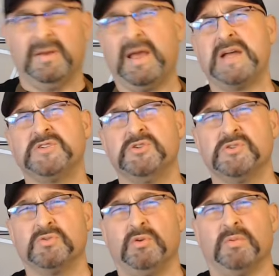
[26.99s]
As
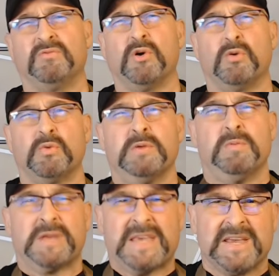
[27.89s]
usual, before we
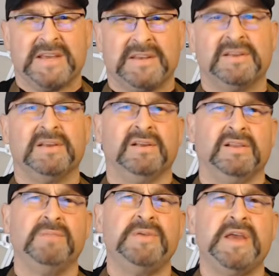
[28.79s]
begin,
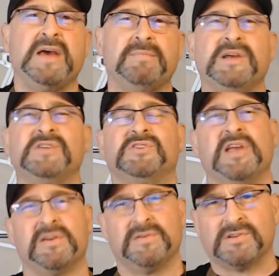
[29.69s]
let me add my
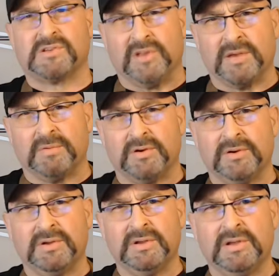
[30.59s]
standard disclaimer.
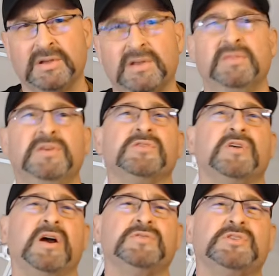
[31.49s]
These
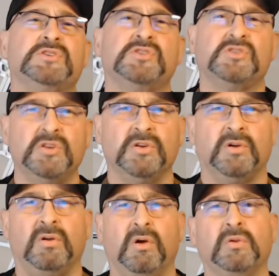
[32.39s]
are obviously
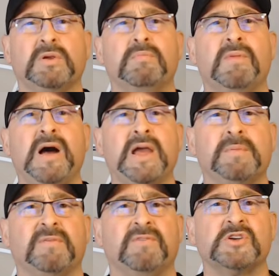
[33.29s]
still only my
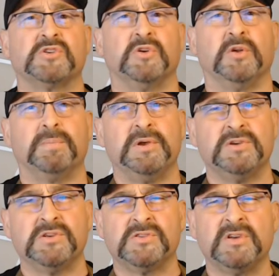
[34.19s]
professional
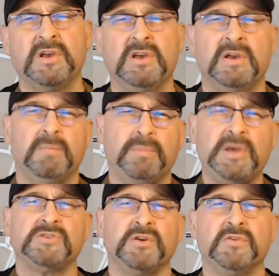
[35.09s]
opinions
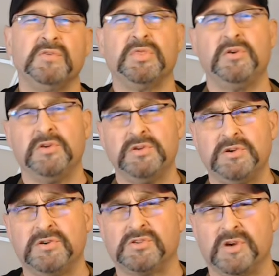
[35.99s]
based on over 30
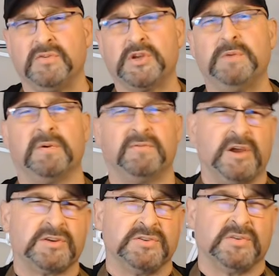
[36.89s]
years serving in
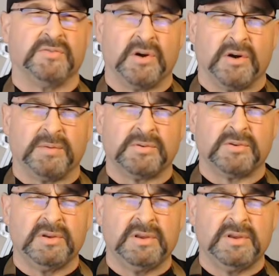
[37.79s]
professions of arms.